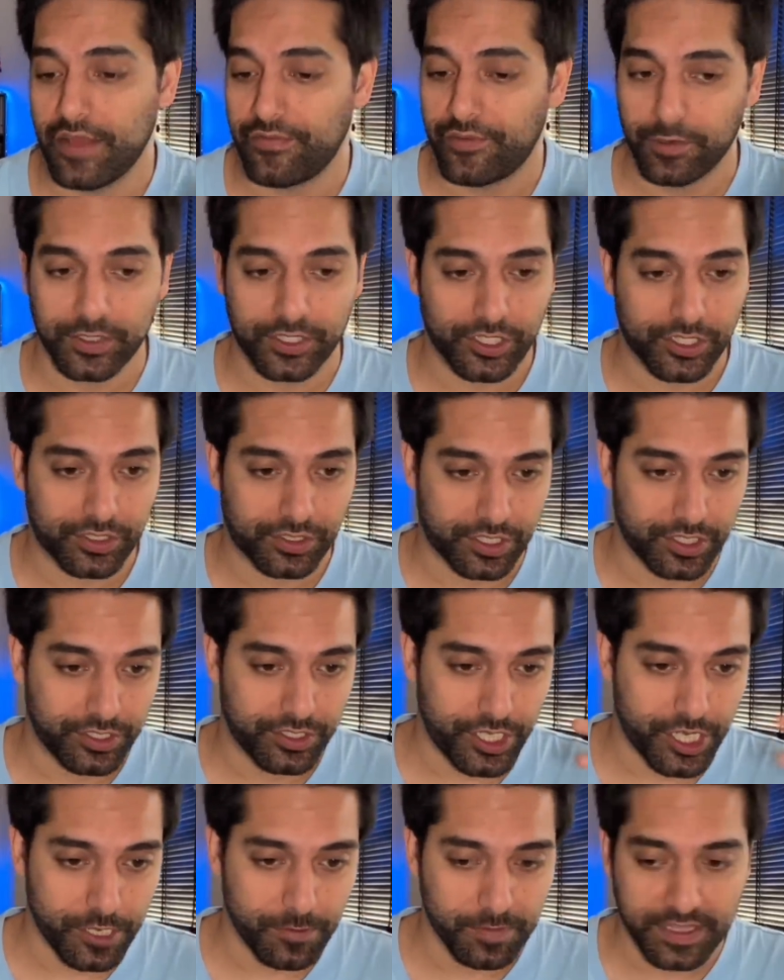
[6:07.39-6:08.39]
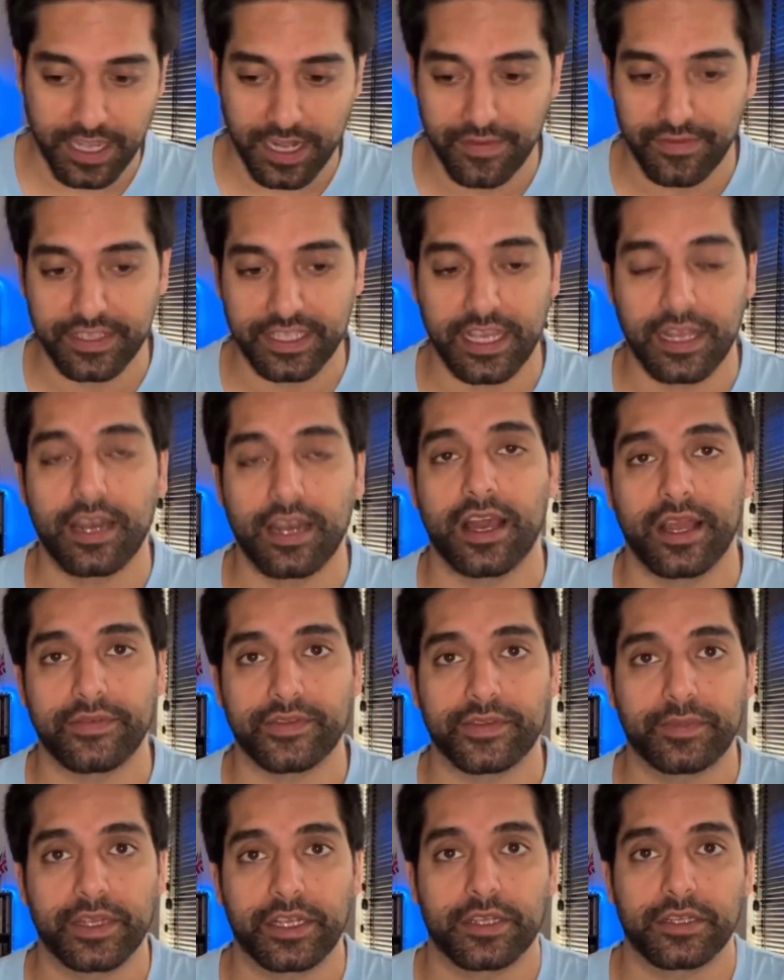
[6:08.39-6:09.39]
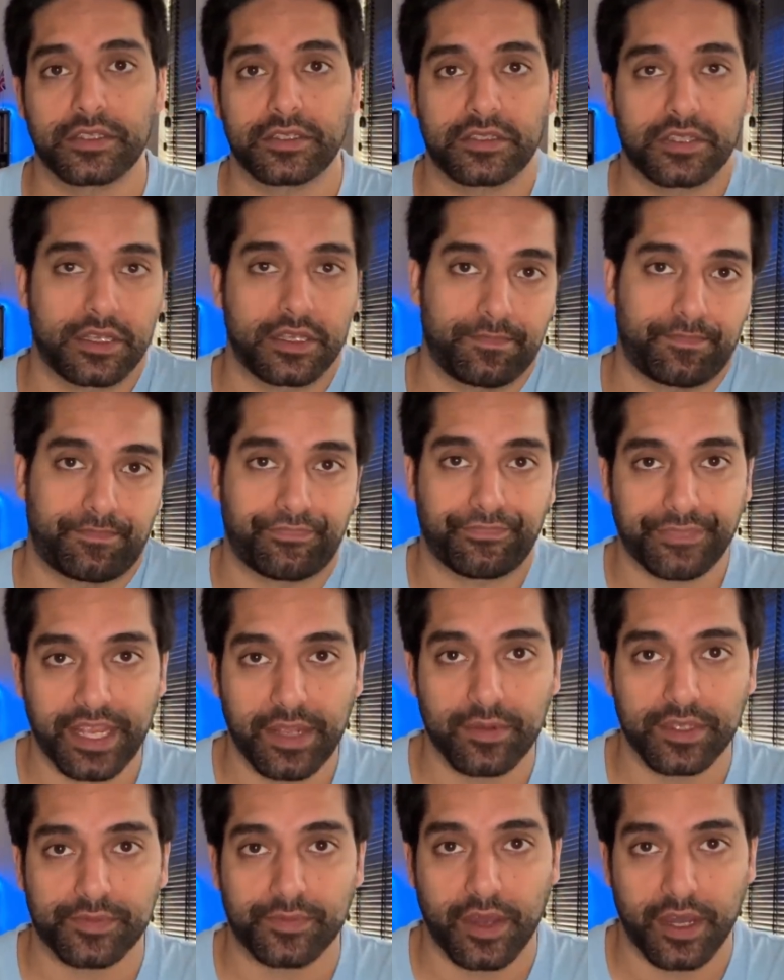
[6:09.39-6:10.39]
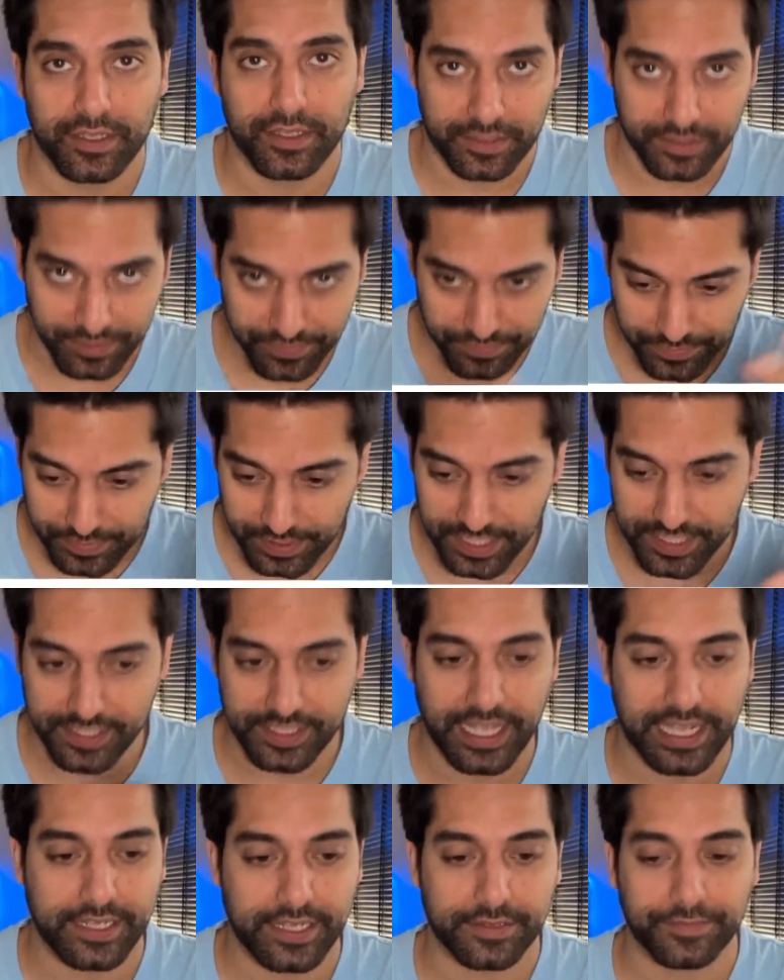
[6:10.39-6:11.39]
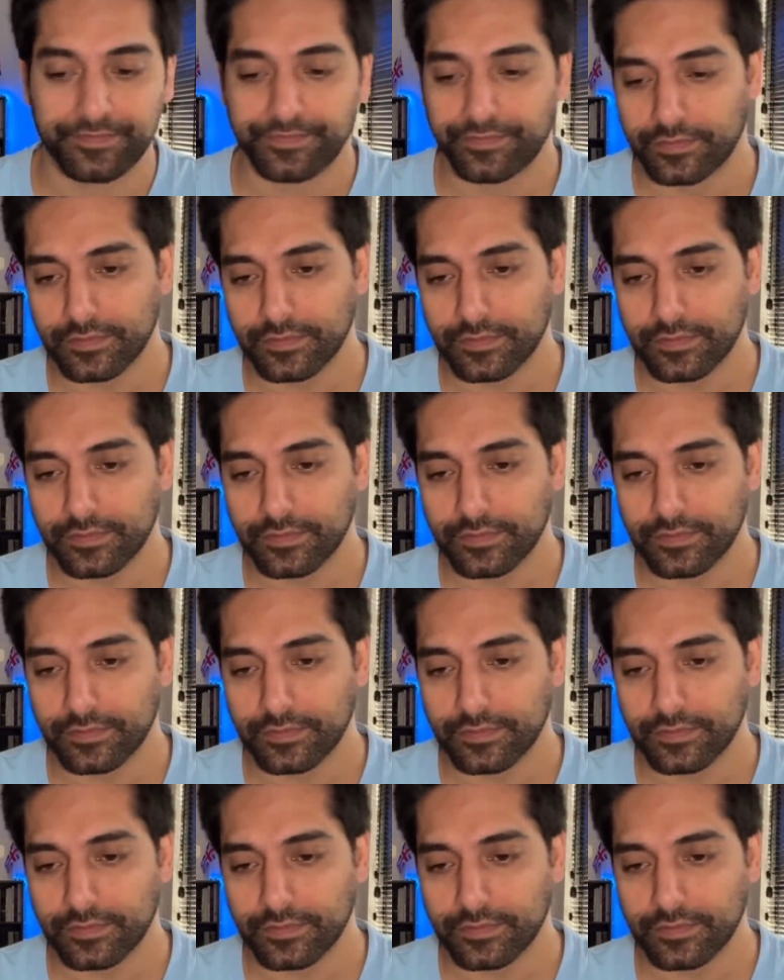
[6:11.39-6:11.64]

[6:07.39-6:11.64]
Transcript: Everyone just continuing with their lives, because it was part of the state.